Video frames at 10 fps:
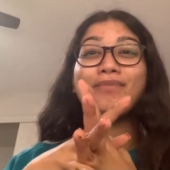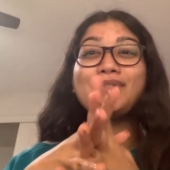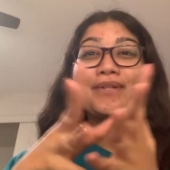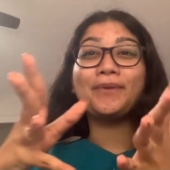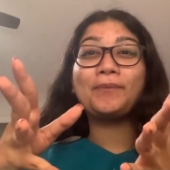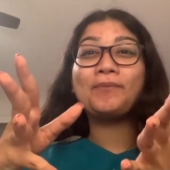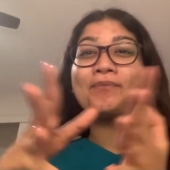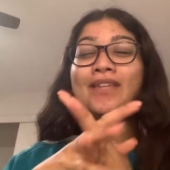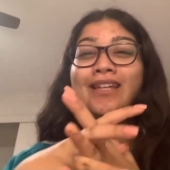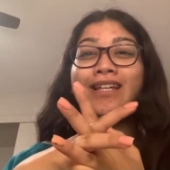So
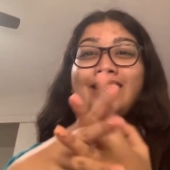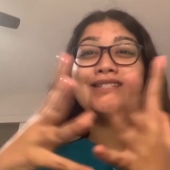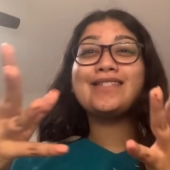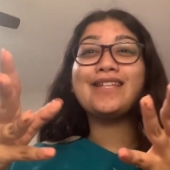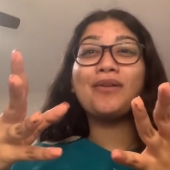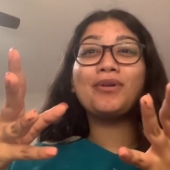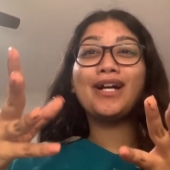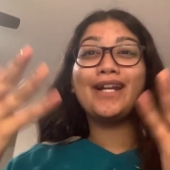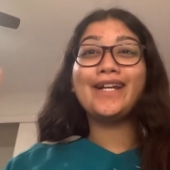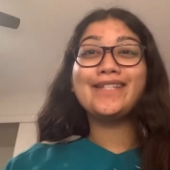instead we're
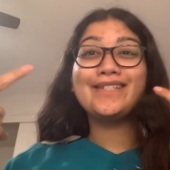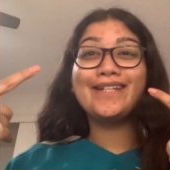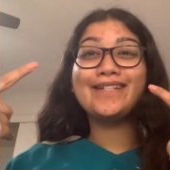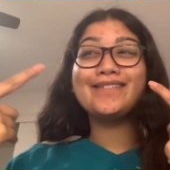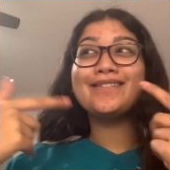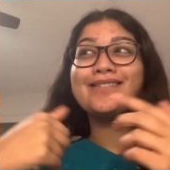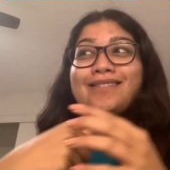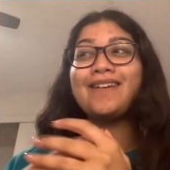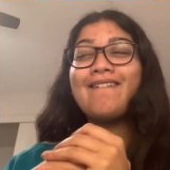cutting into this.